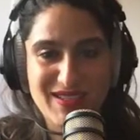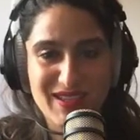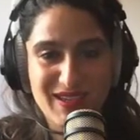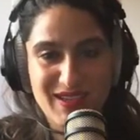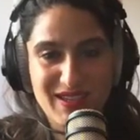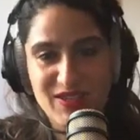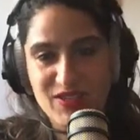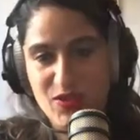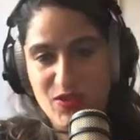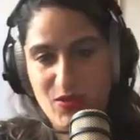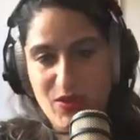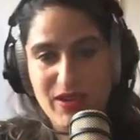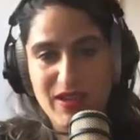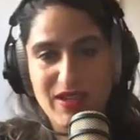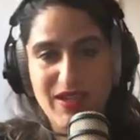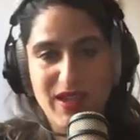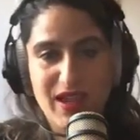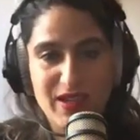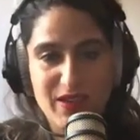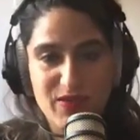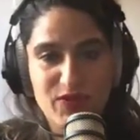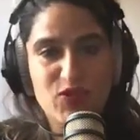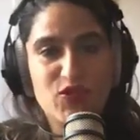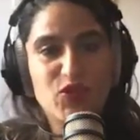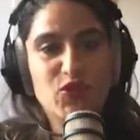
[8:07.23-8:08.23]
Like it's already kind
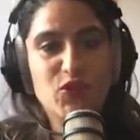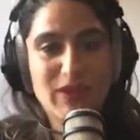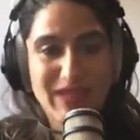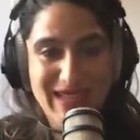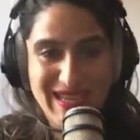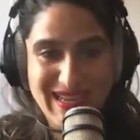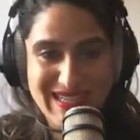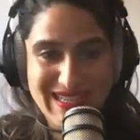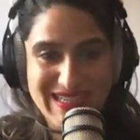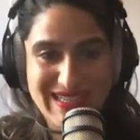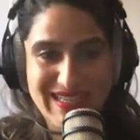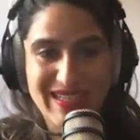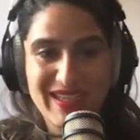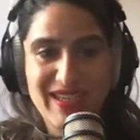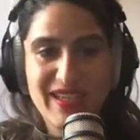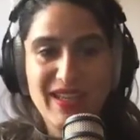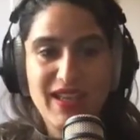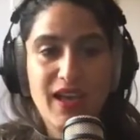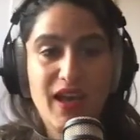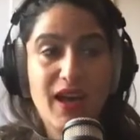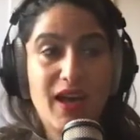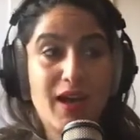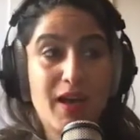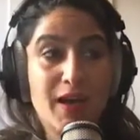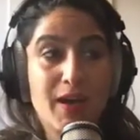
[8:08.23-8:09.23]
of too late.
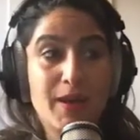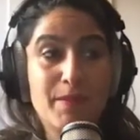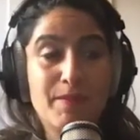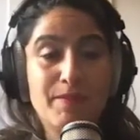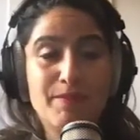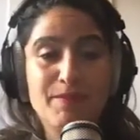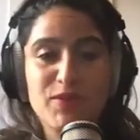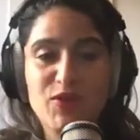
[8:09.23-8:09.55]
So I